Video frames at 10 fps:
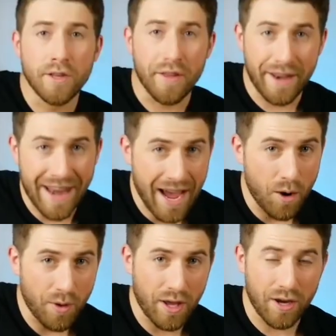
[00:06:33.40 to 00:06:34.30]
So then now
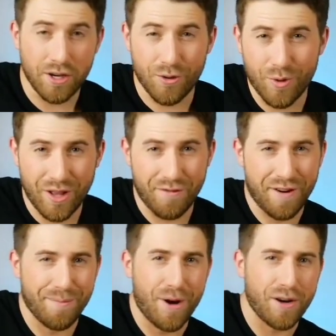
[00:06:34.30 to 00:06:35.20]
we get into the really
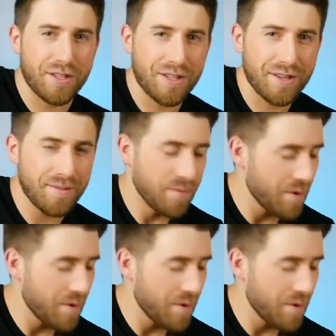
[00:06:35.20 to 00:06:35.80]
fun parts.